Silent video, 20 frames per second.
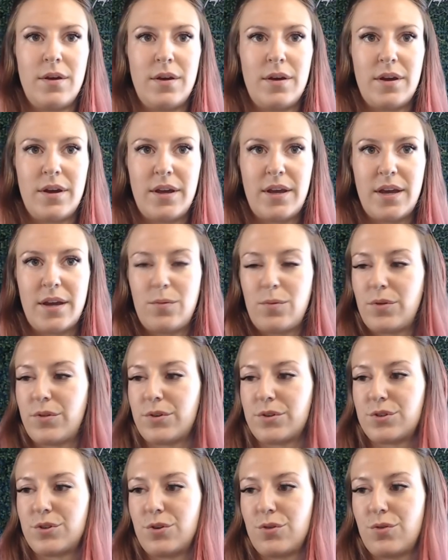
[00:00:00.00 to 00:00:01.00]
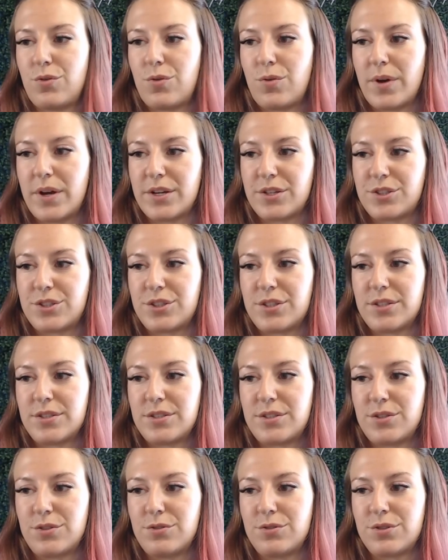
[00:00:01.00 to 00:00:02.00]
Again, when there's no
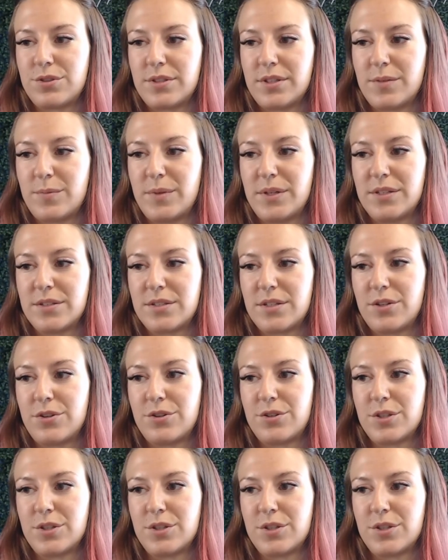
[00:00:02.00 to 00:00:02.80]
questions, usually it means that you're